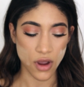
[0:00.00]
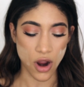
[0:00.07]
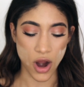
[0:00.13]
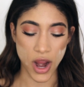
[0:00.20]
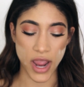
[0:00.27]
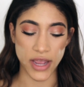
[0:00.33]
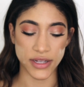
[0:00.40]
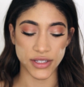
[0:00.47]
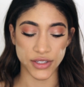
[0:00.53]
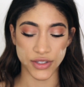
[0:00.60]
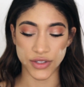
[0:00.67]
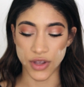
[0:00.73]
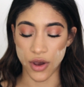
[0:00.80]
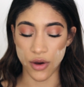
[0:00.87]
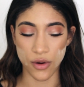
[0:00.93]
Alright,
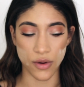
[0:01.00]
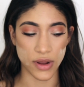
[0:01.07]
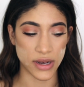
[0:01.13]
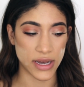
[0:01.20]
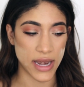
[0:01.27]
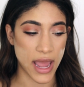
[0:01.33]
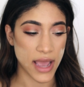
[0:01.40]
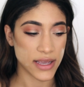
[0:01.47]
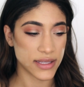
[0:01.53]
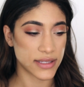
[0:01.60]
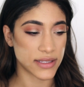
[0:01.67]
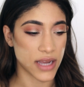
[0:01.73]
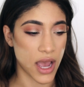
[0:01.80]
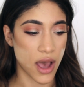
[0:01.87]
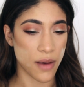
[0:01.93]
so
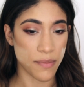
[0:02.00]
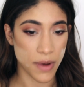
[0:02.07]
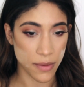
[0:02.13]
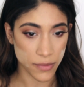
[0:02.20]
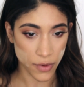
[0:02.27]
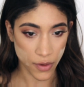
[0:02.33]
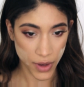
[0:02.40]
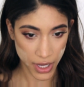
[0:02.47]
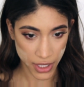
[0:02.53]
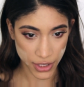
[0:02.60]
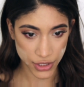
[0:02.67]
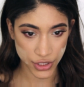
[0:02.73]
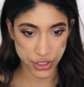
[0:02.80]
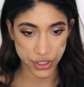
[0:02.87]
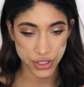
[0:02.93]
next up I'm
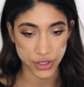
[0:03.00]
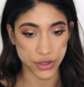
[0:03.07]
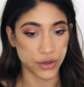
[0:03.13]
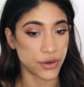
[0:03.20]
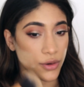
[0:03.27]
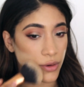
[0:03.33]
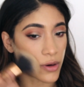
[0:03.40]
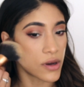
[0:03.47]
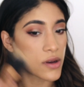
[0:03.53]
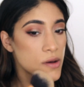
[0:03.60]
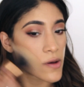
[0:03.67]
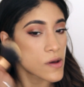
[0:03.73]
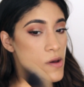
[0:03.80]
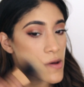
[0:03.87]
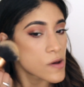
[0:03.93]
going to
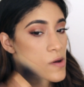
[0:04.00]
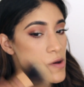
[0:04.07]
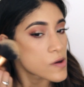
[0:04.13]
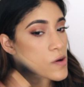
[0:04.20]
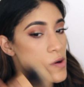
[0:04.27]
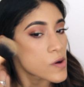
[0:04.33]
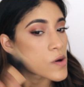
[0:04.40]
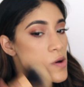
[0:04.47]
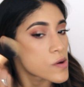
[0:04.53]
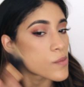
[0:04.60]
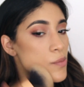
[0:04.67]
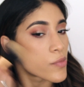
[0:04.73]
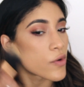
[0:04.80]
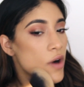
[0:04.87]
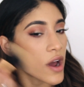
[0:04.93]

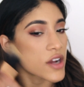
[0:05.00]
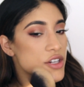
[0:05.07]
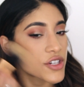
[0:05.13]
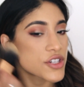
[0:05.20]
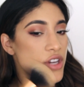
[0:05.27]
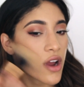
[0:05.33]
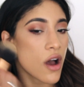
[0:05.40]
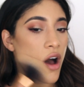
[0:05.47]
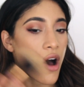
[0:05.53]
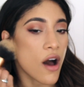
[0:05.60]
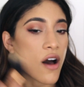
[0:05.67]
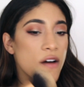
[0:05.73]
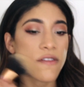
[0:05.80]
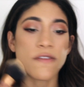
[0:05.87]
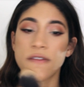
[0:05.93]
brush
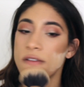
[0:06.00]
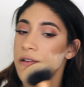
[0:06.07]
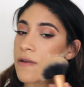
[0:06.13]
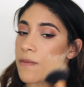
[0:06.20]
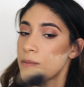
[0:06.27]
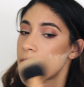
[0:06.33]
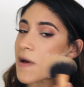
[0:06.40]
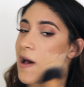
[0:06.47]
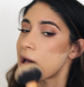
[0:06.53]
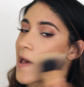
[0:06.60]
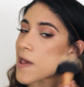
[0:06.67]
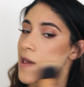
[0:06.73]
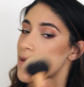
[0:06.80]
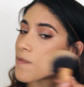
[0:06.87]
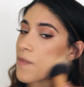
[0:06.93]
off
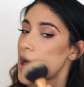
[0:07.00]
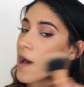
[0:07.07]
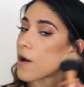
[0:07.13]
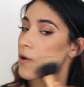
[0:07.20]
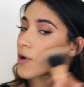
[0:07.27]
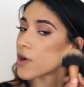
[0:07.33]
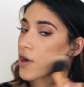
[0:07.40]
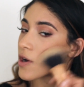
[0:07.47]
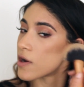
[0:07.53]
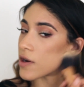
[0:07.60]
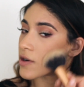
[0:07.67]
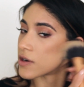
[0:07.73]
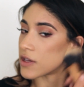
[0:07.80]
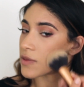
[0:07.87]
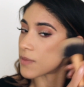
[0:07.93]
my powder
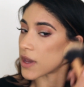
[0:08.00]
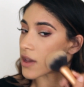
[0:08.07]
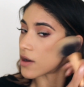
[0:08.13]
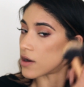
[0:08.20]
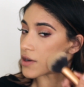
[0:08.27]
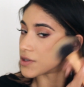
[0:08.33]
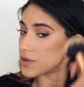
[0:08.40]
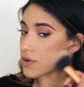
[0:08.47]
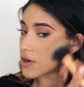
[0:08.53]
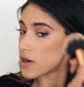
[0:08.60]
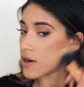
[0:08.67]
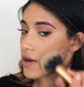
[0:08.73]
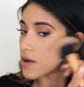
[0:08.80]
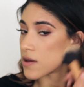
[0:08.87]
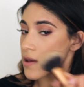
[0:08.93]
underneath my
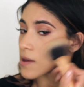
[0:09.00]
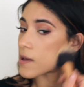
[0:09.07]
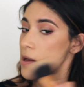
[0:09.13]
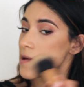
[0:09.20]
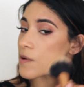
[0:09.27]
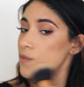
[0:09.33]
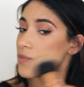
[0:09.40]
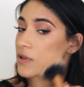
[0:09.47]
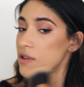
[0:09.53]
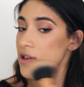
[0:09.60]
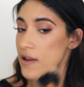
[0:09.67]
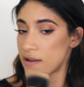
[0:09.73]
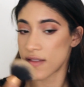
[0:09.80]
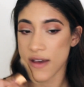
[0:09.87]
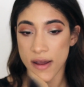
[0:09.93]
contour, kind of
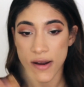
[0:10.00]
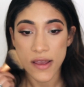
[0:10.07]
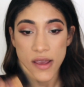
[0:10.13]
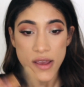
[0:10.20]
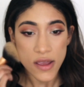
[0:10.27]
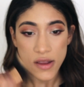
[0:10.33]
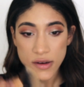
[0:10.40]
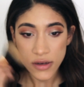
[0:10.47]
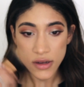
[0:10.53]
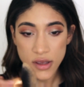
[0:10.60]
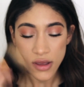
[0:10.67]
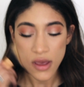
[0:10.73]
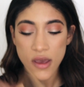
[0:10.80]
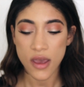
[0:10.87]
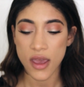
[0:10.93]
blend that
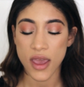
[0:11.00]
in.